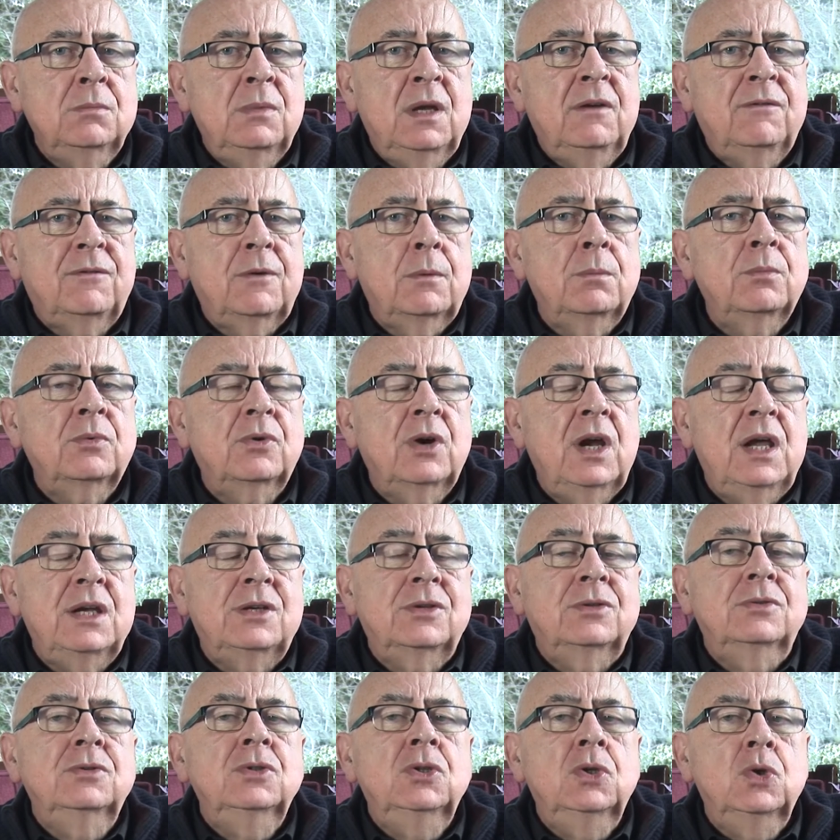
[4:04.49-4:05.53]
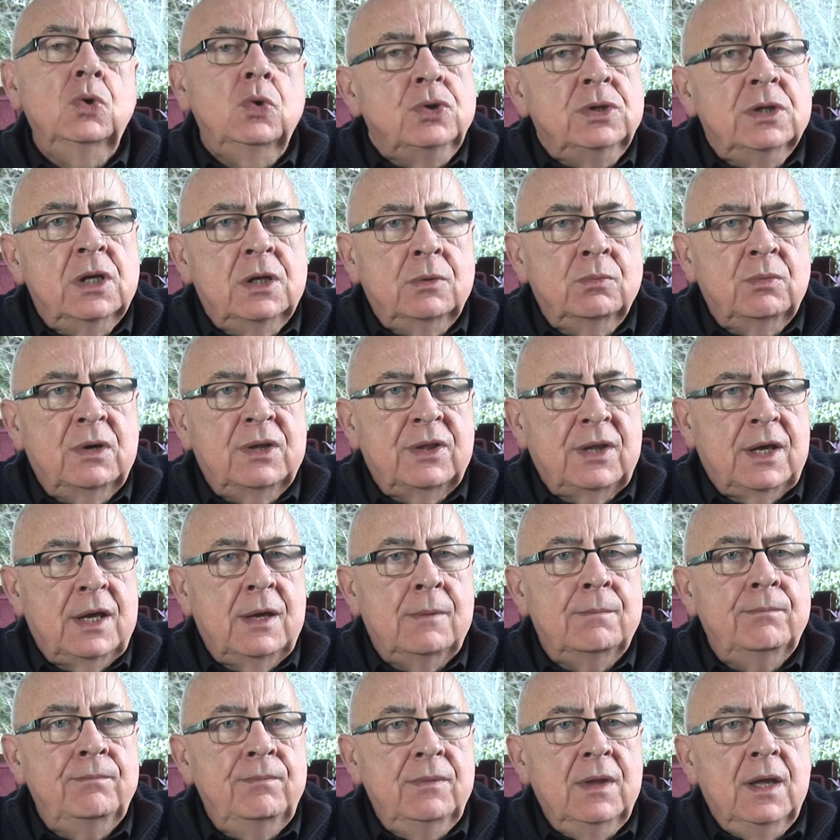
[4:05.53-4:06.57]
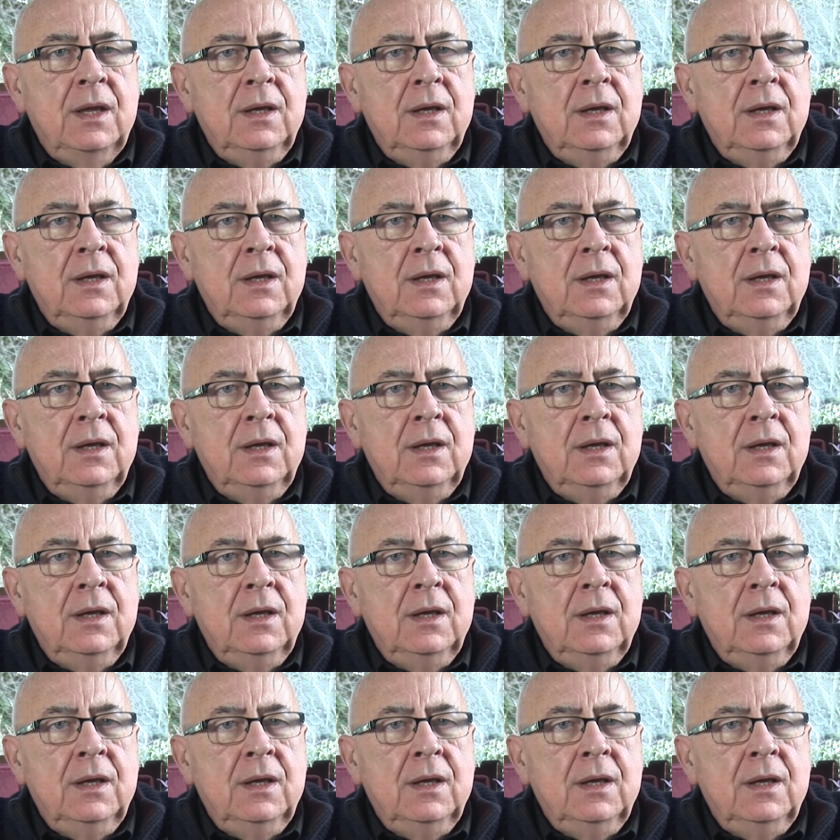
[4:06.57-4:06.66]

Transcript: me from greater union with him.